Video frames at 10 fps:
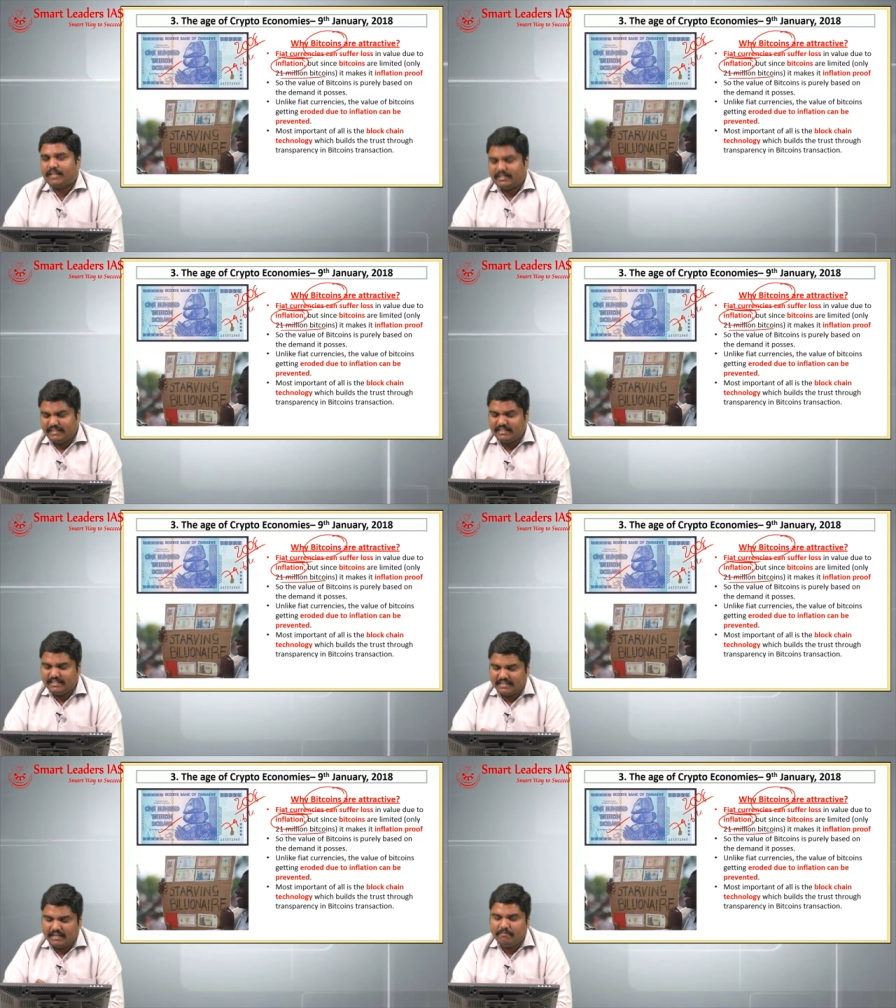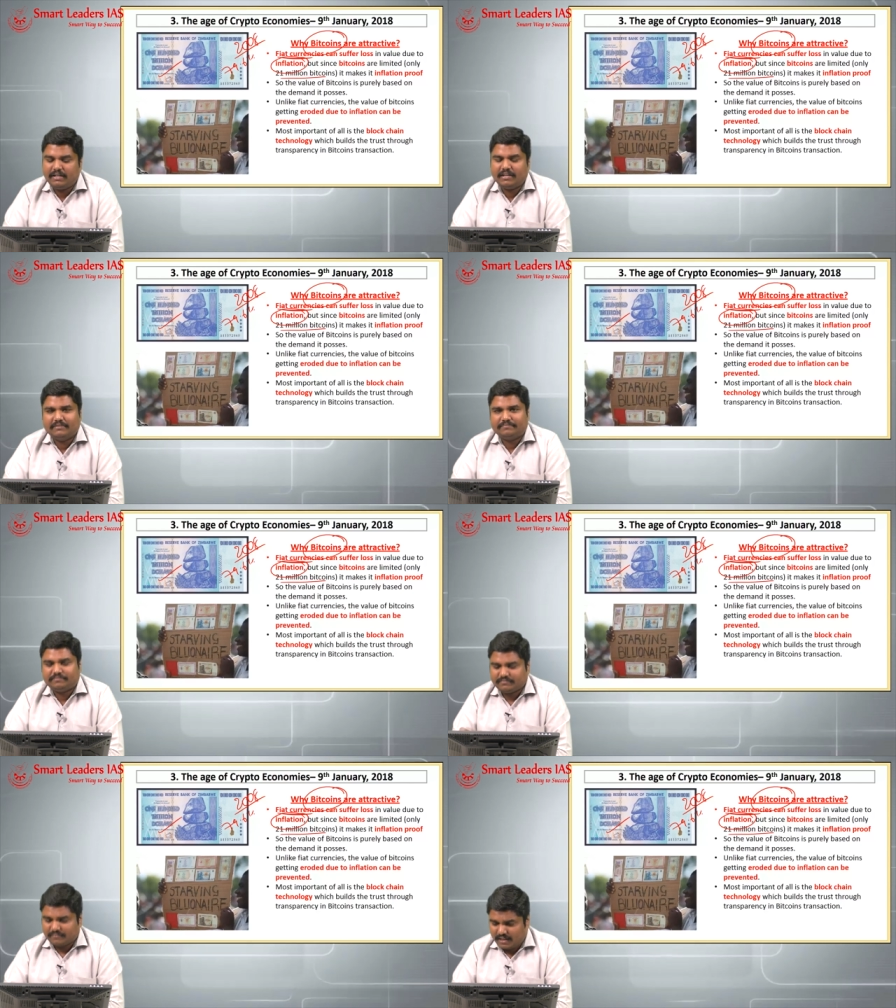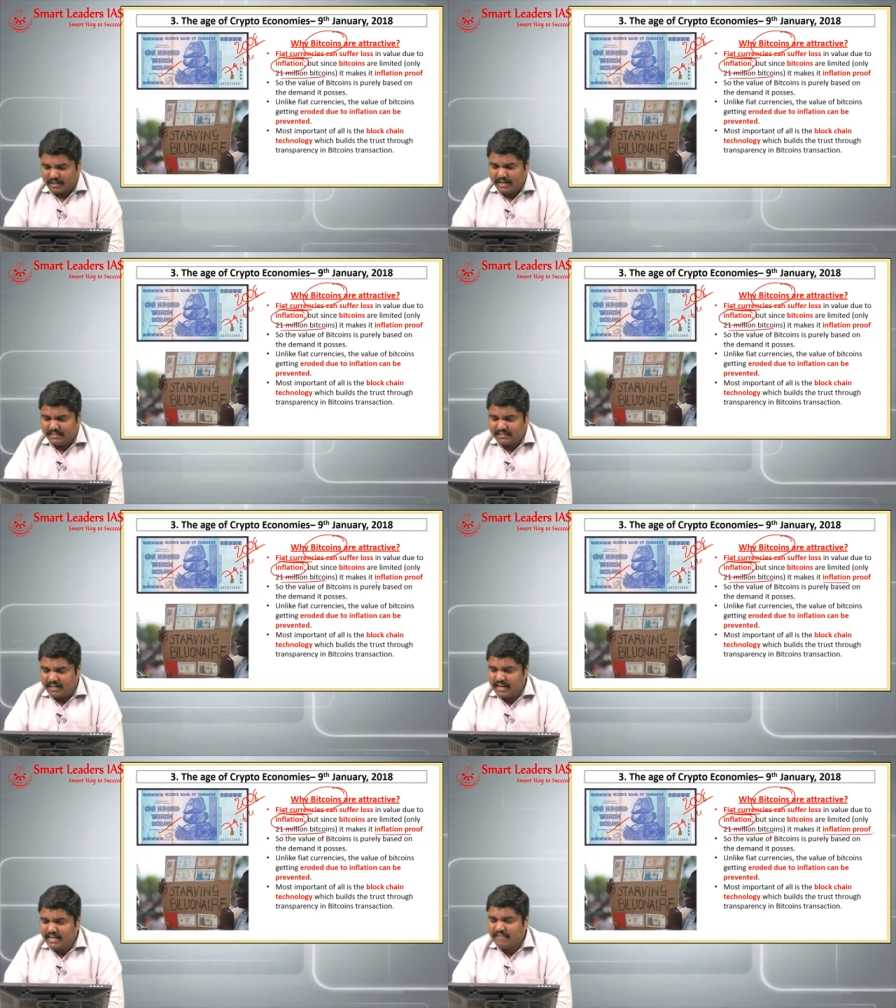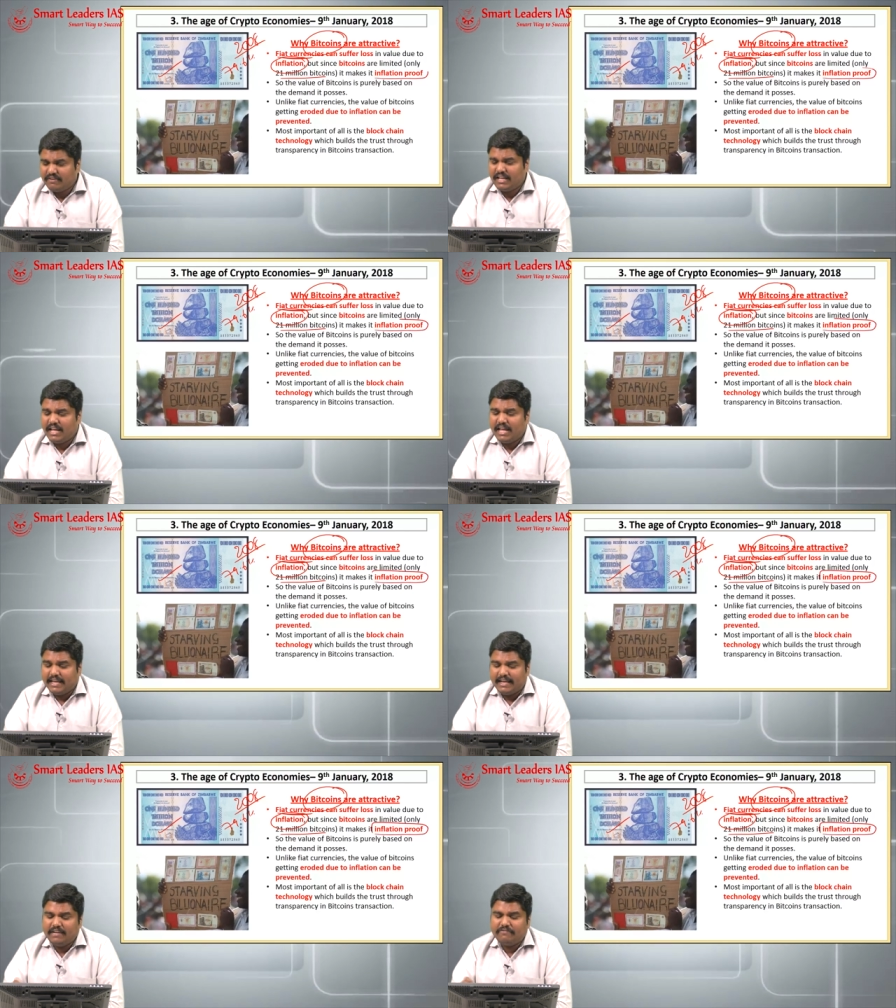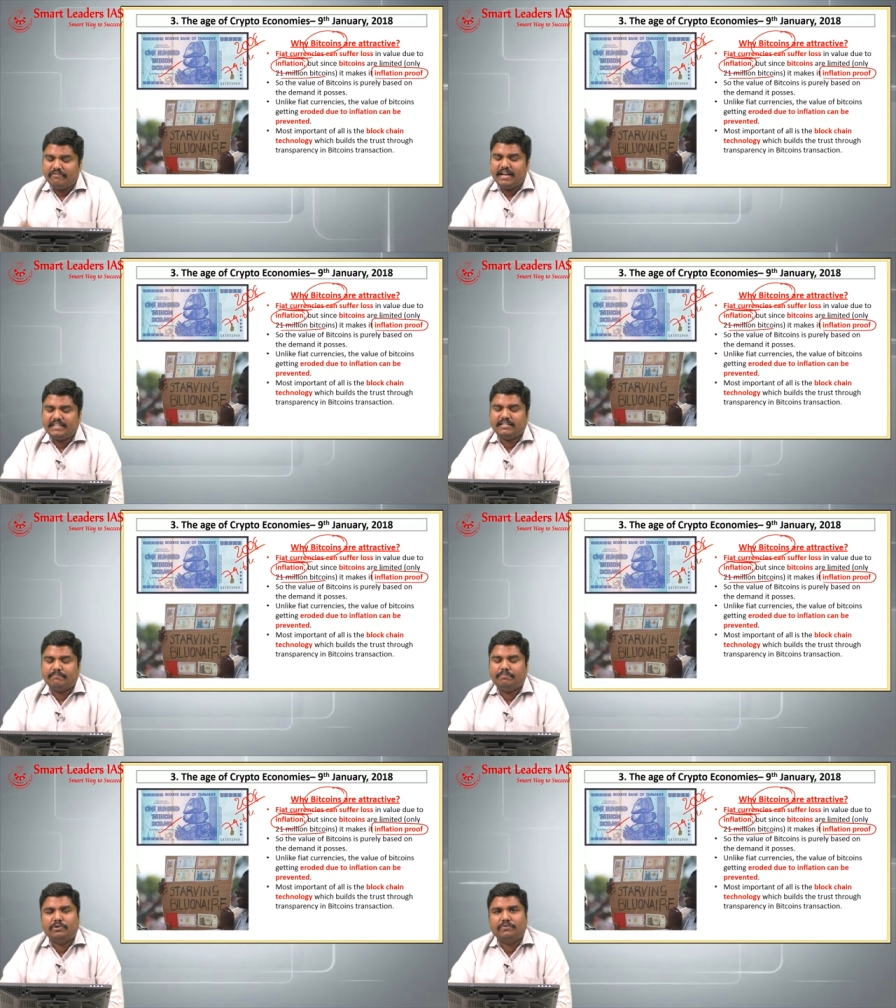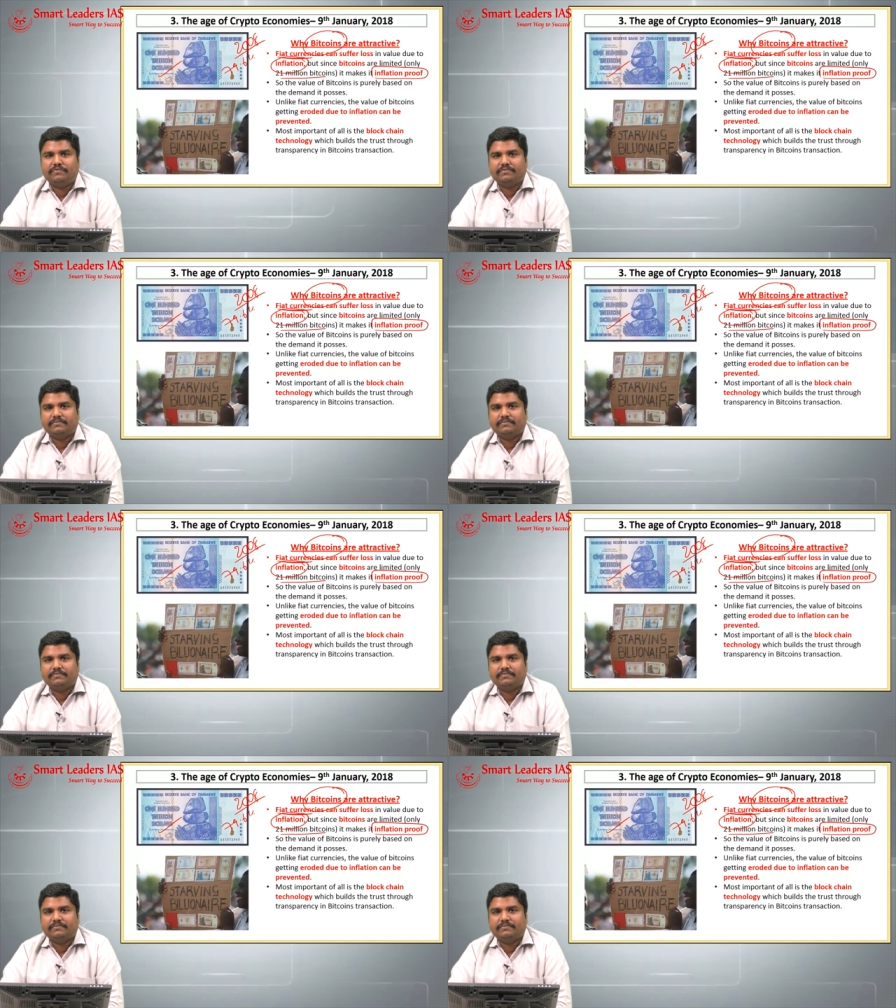Since it is limited, it is relatively inflation proof.